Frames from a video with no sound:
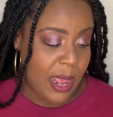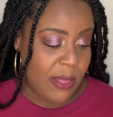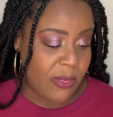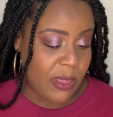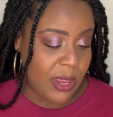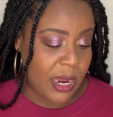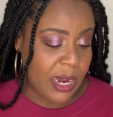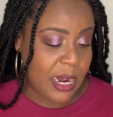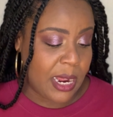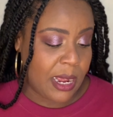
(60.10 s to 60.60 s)

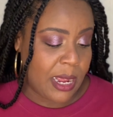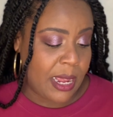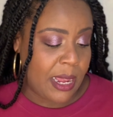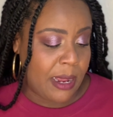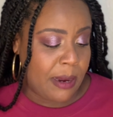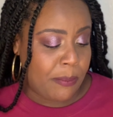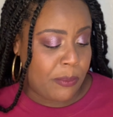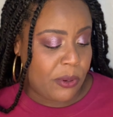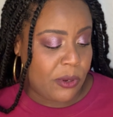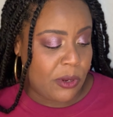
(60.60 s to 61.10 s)
then I had
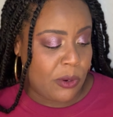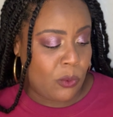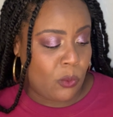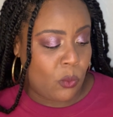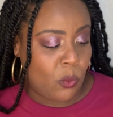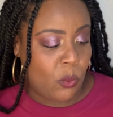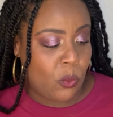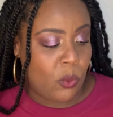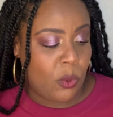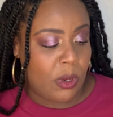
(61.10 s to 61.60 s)
put
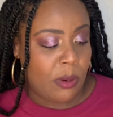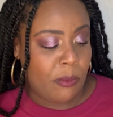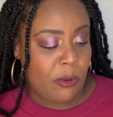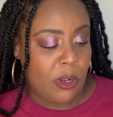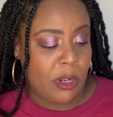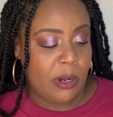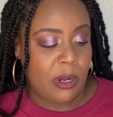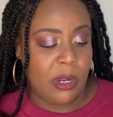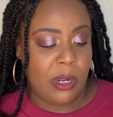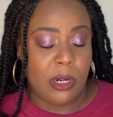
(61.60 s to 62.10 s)

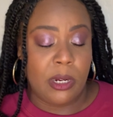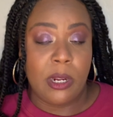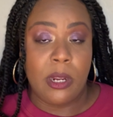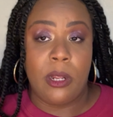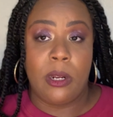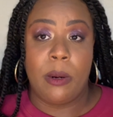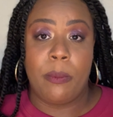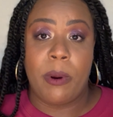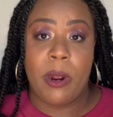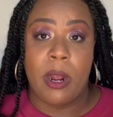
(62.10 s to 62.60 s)
a
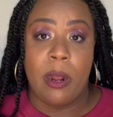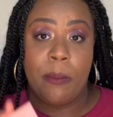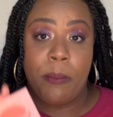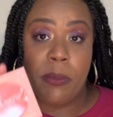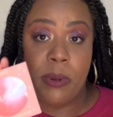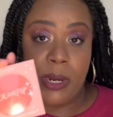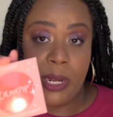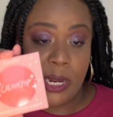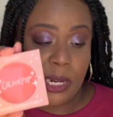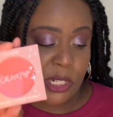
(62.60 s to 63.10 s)
Colourpop
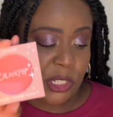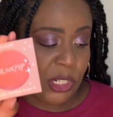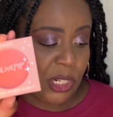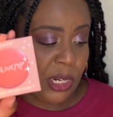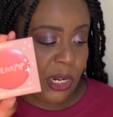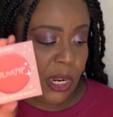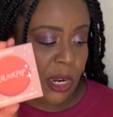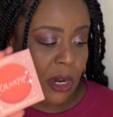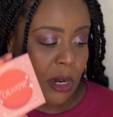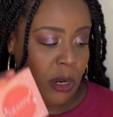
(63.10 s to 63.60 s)
blush in
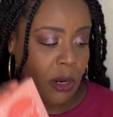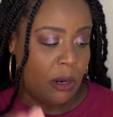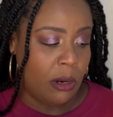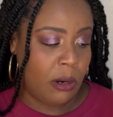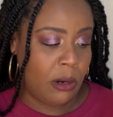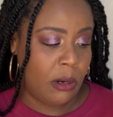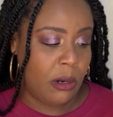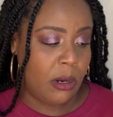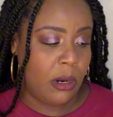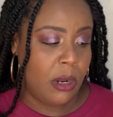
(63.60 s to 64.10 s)

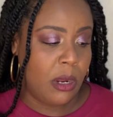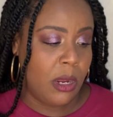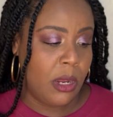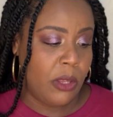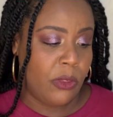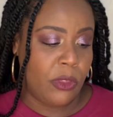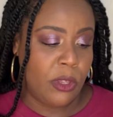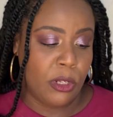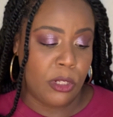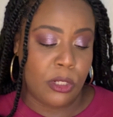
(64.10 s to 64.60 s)
here,
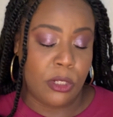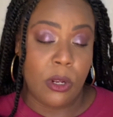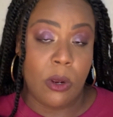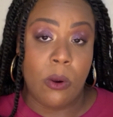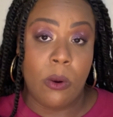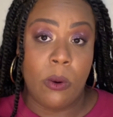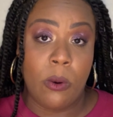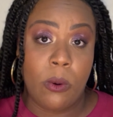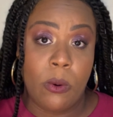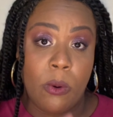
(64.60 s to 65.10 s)
the
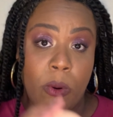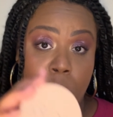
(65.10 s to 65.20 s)
Soul